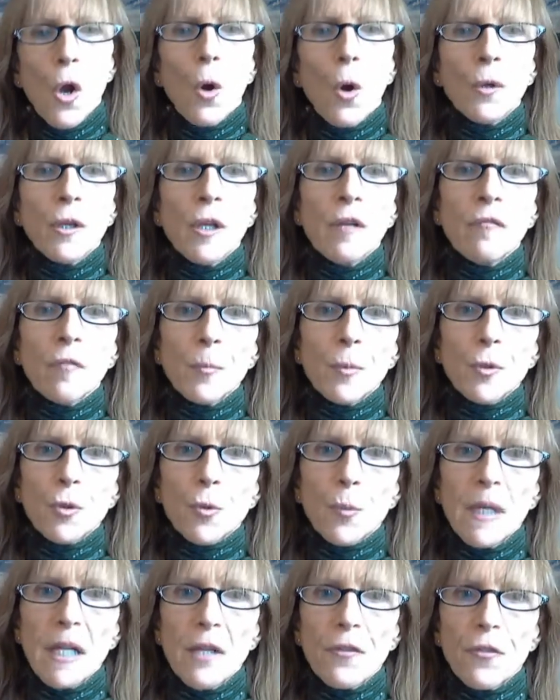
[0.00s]
On November
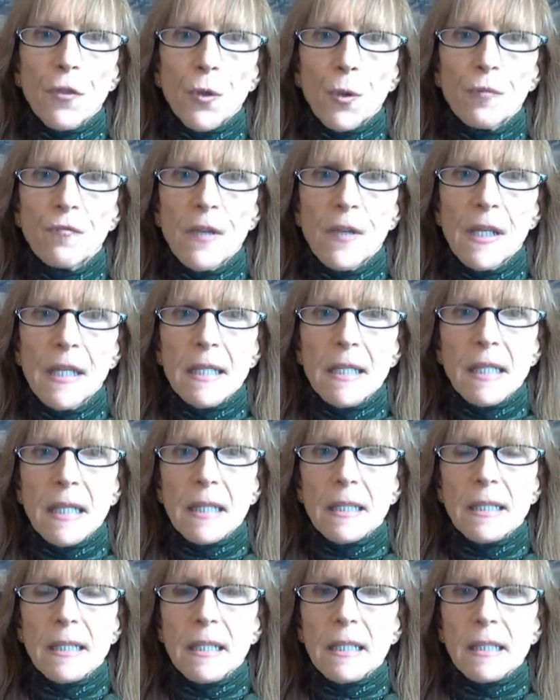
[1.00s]
23rd, Venus
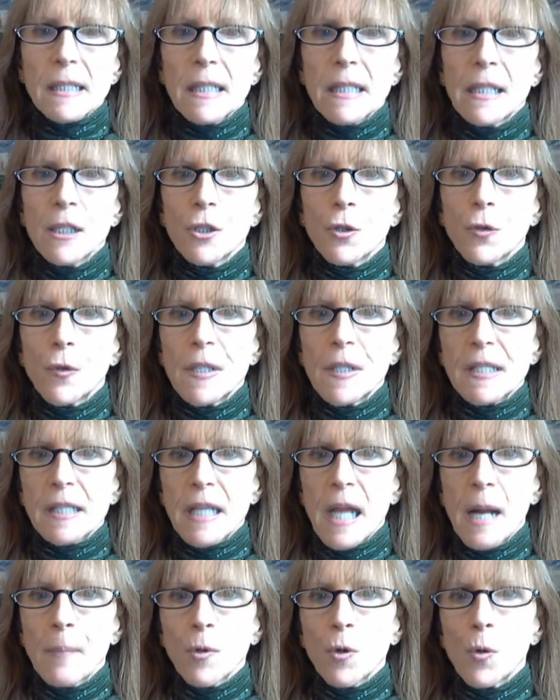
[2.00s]
at 16 degrees
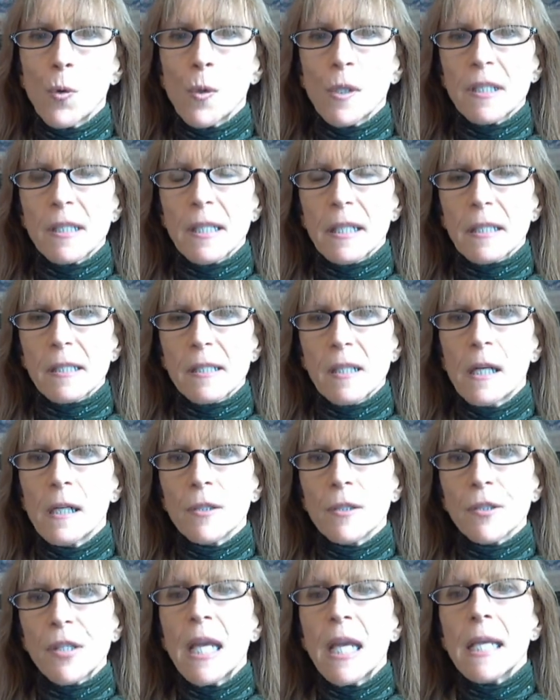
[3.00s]
Capricorn
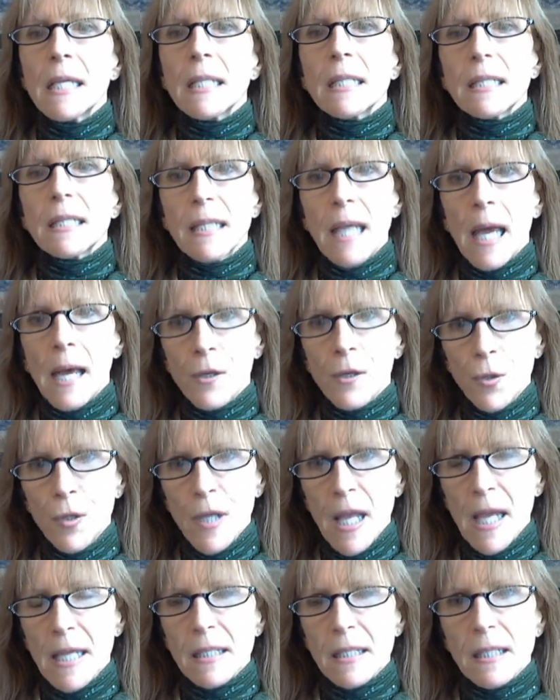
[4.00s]
sextiles
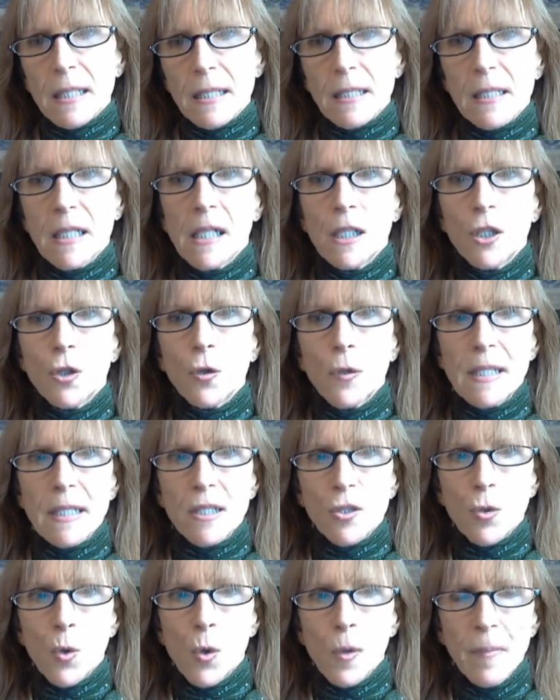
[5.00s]
Saturn at 16
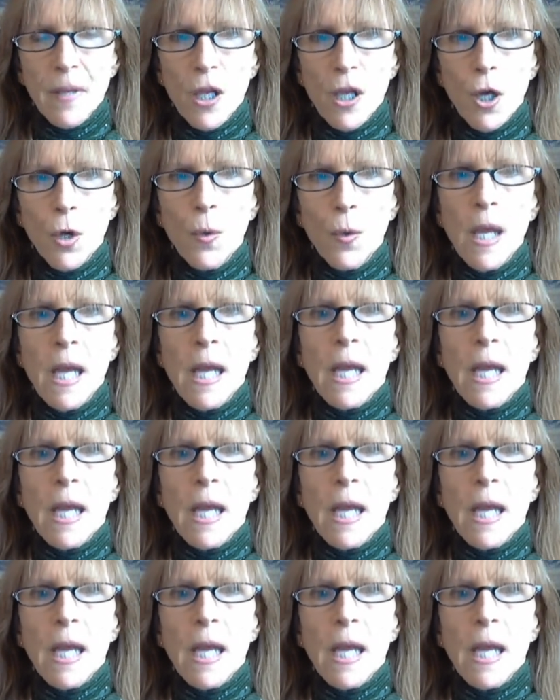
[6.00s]
degrees Scorpio.